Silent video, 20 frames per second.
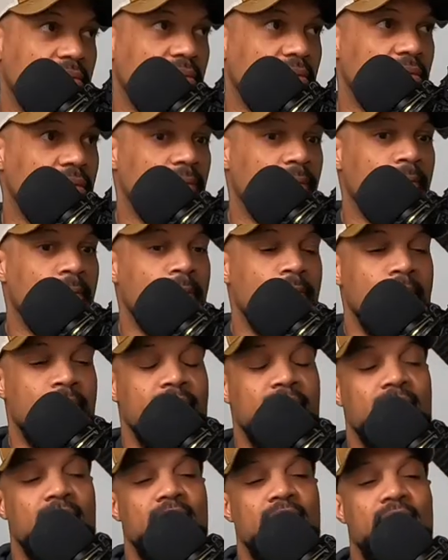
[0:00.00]
Right.
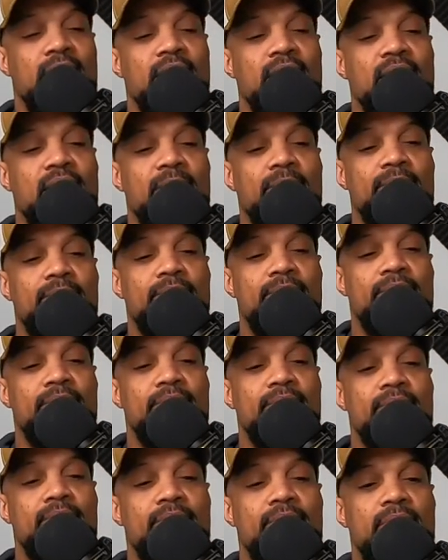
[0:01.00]
Um,
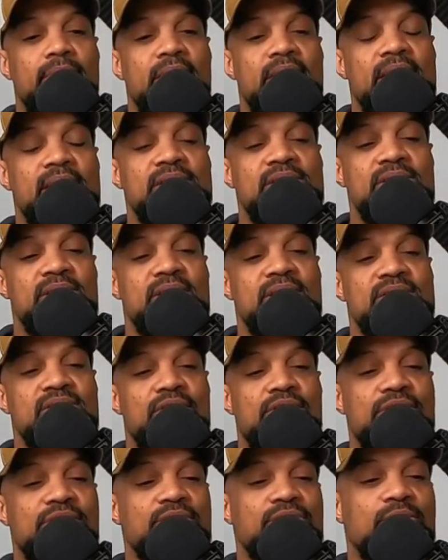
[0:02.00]
and so this
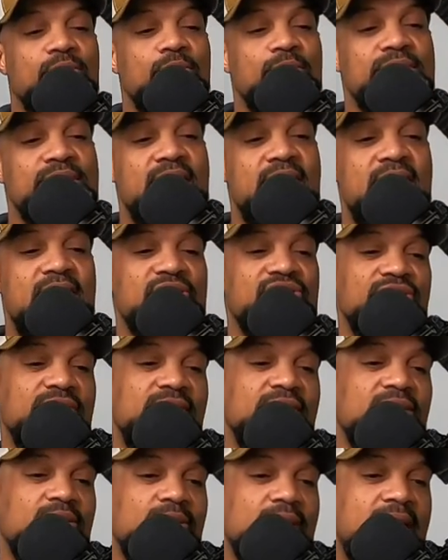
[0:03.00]
article was
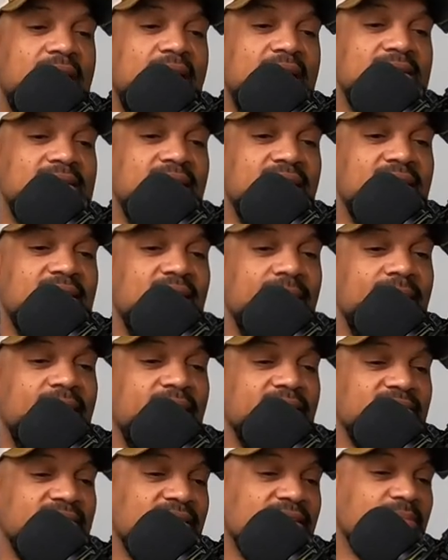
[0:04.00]
actually a little
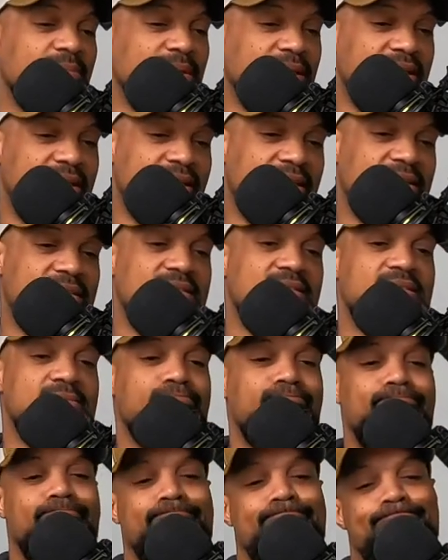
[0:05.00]
anticlimactic because